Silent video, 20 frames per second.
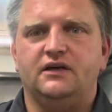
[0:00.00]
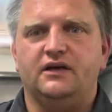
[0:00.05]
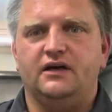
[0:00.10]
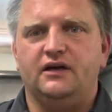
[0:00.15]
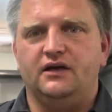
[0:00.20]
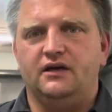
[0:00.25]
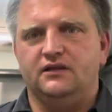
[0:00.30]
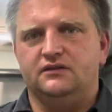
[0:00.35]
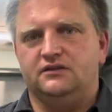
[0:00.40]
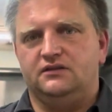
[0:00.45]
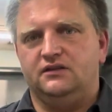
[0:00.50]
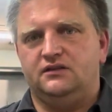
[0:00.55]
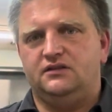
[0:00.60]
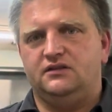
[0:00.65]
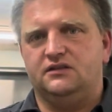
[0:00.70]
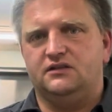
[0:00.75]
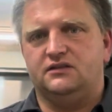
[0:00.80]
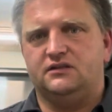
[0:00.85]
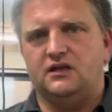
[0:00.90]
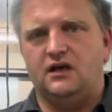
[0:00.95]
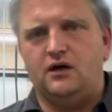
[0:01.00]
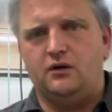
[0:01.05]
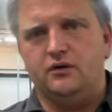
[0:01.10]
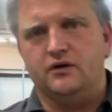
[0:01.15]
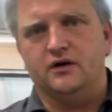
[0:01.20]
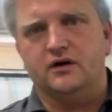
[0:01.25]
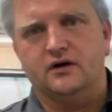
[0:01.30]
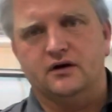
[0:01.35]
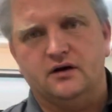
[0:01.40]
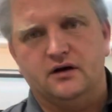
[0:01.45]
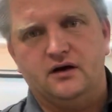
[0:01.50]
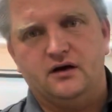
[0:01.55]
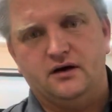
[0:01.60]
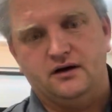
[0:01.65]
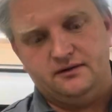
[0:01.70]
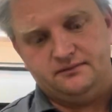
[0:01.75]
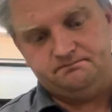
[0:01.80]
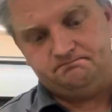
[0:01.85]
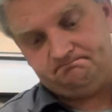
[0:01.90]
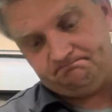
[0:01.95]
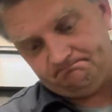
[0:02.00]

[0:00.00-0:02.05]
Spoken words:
and this is our